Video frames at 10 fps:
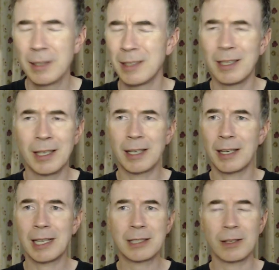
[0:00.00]
Yeah,
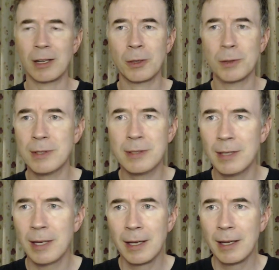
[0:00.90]
I don't know, it's just
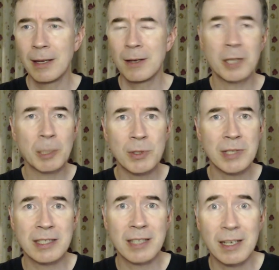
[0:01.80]
not the most
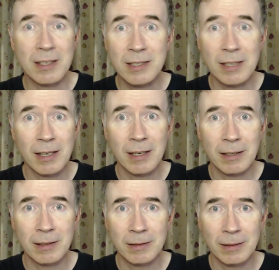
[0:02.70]
exciting
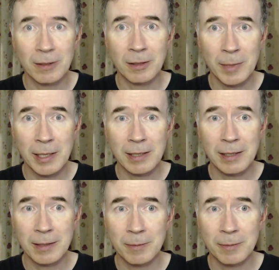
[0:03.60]
start, you know what I mean?